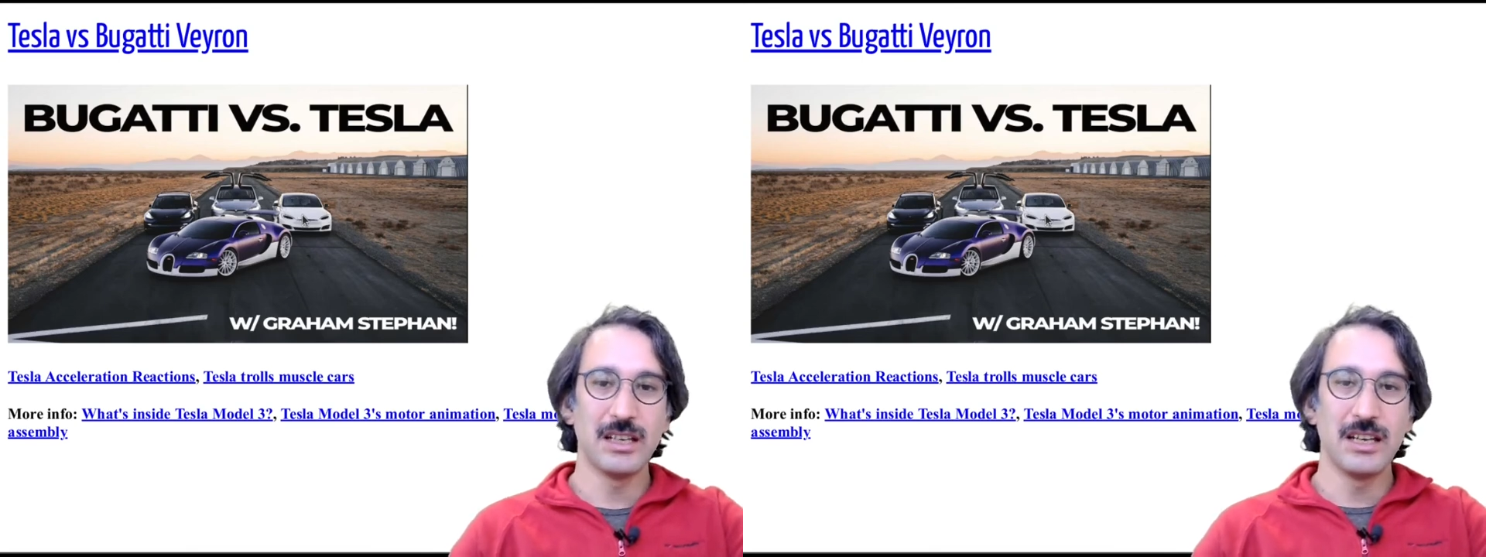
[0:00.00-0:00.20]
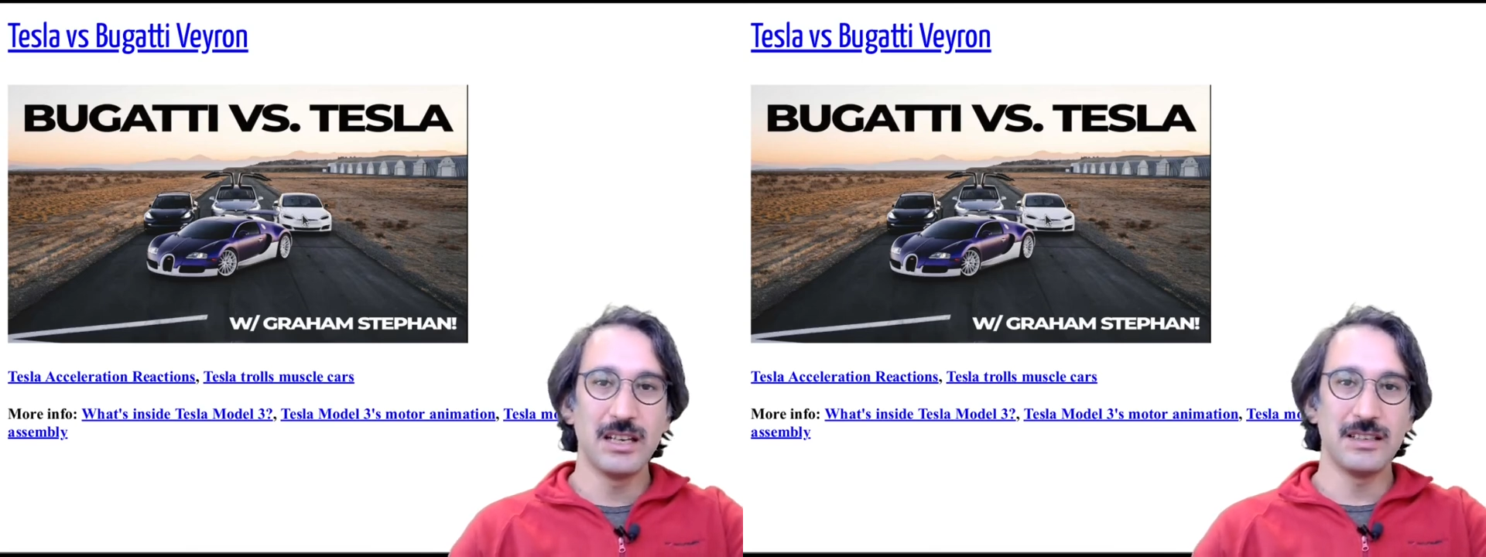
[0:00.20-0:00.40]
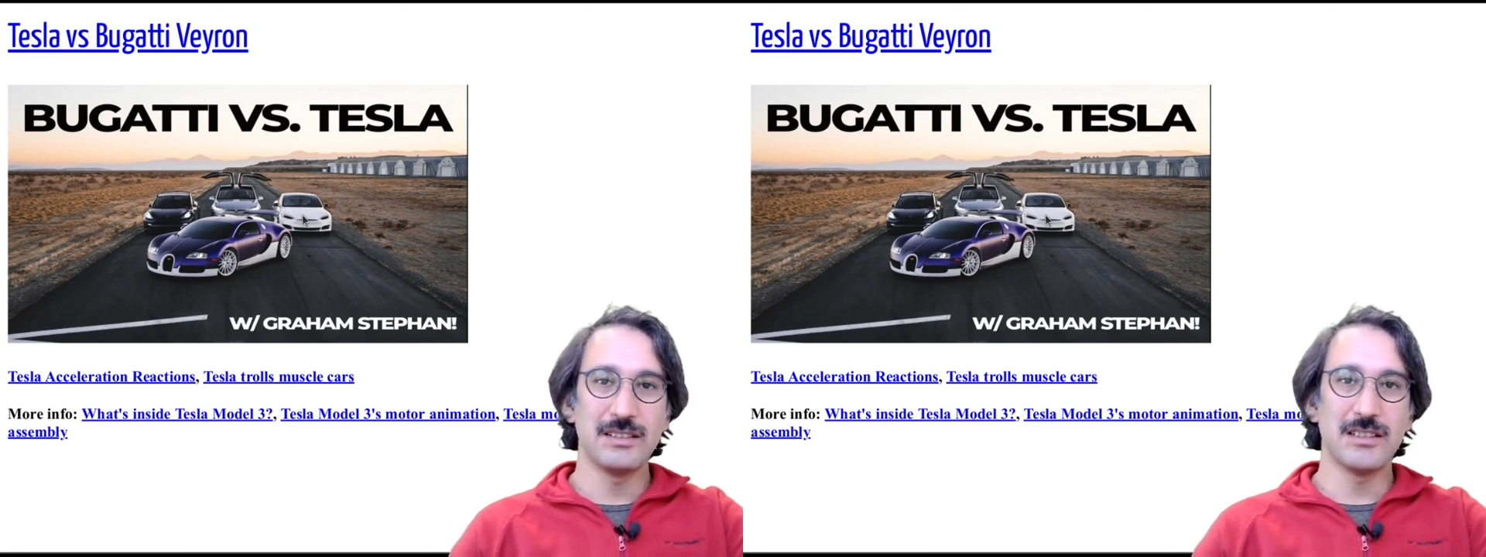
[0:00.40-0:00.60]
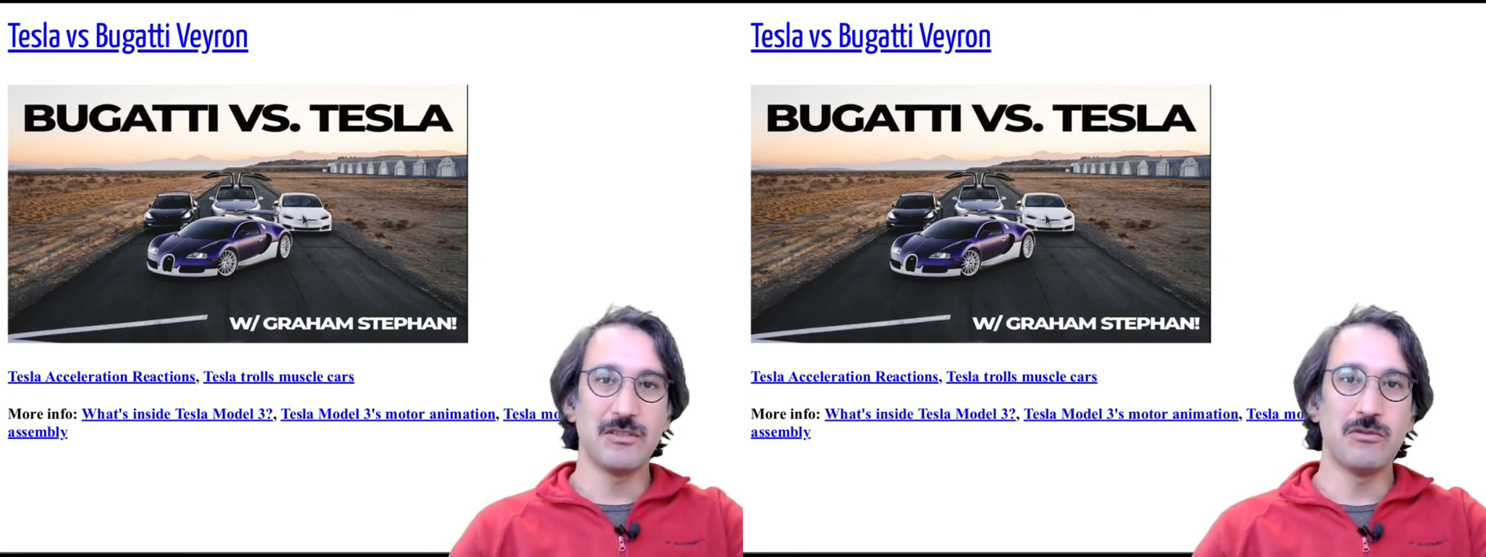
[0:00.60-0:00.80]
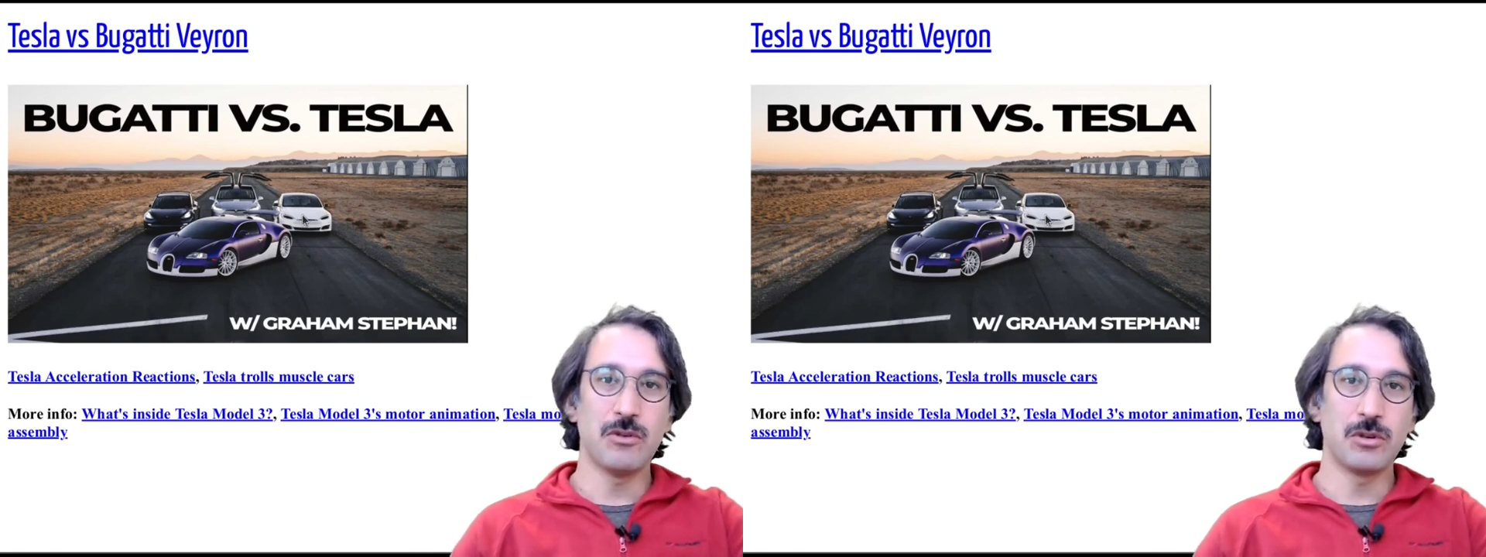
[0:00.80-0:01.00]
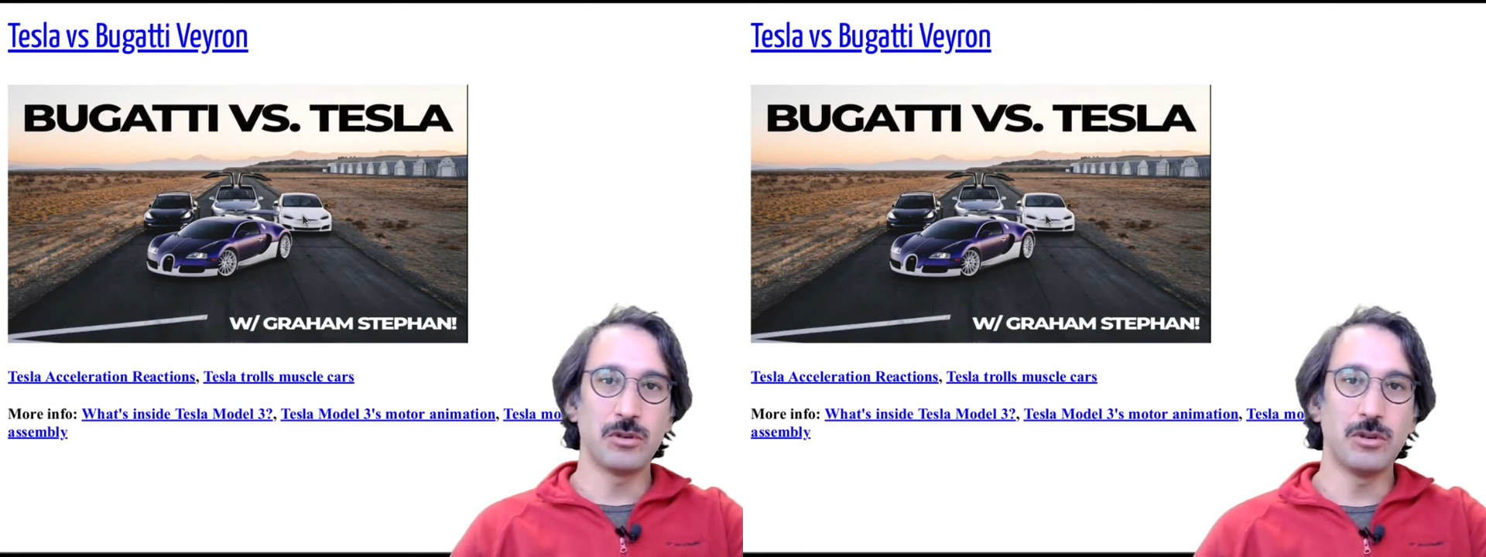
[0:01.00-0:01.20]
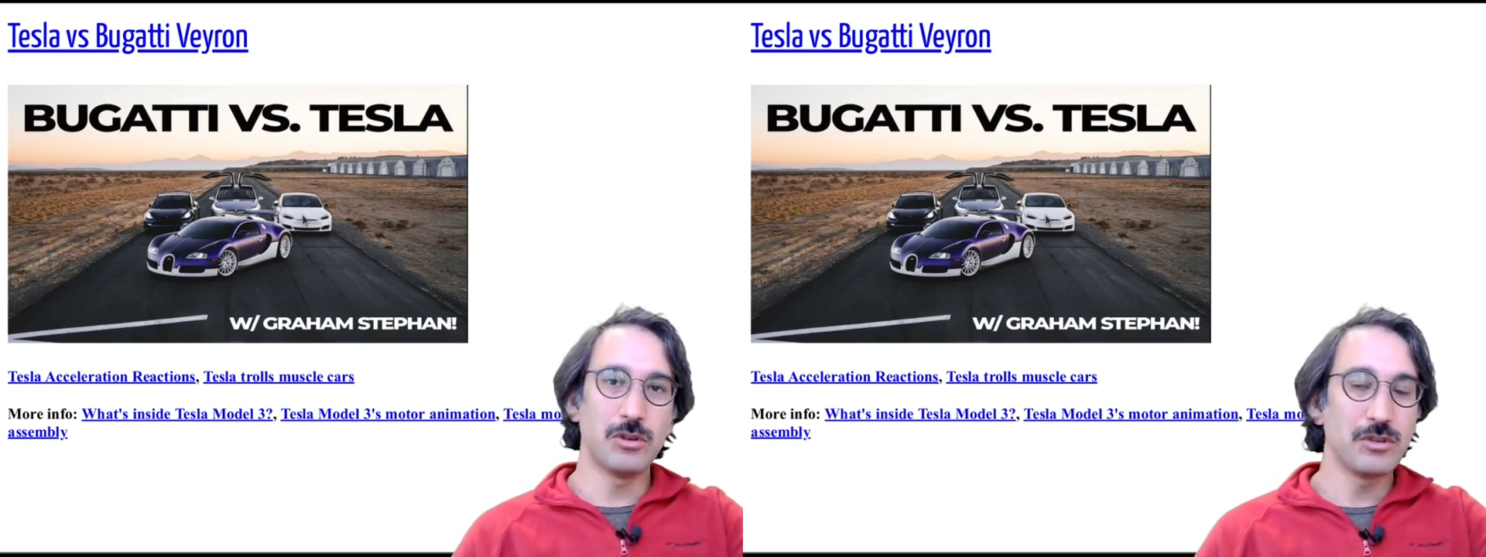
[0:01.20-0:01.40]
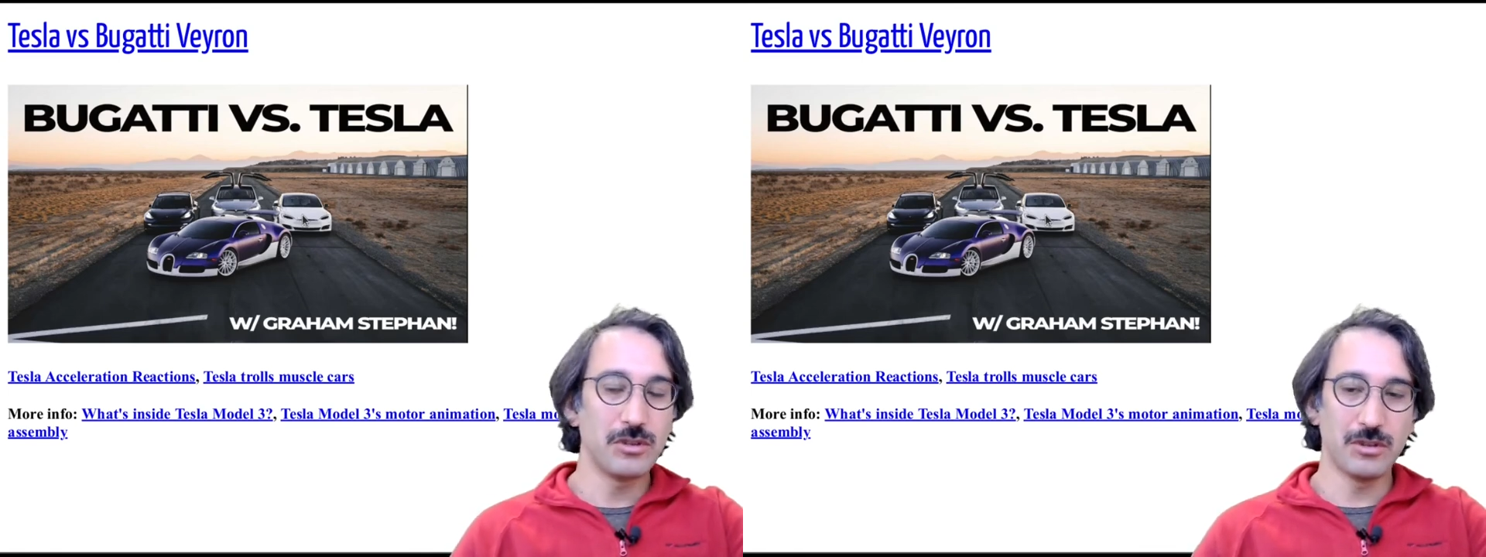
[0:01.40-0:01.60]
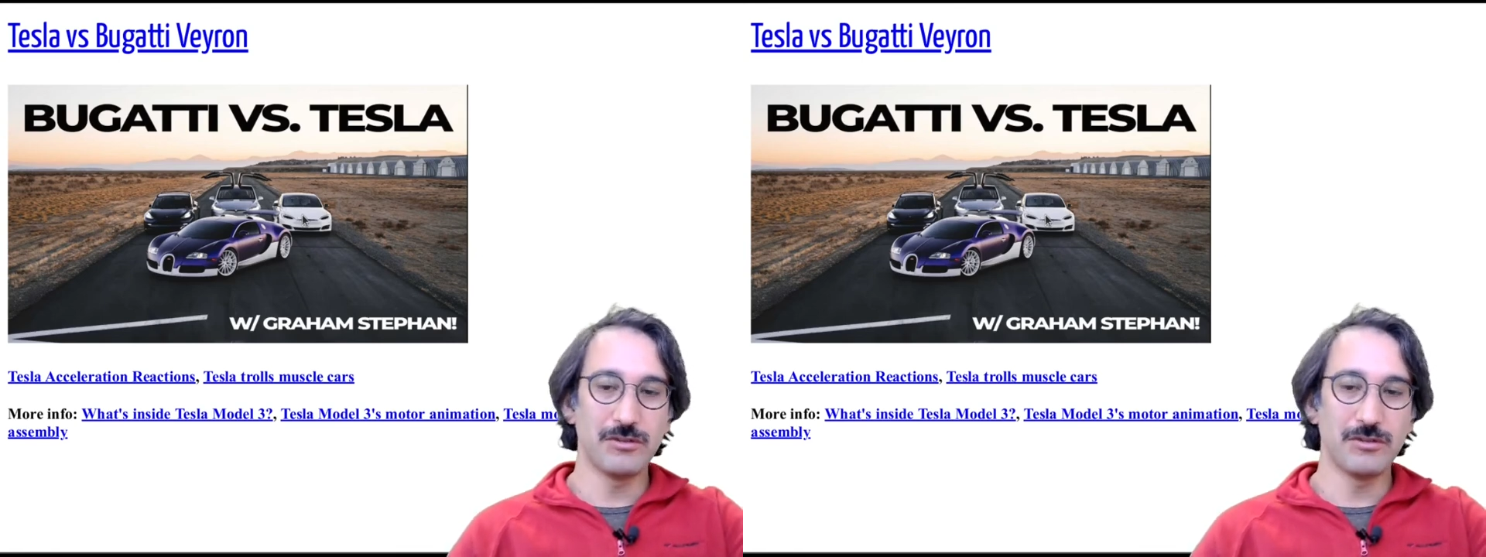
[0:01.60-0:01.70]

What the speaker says: it is a 4-door, you know,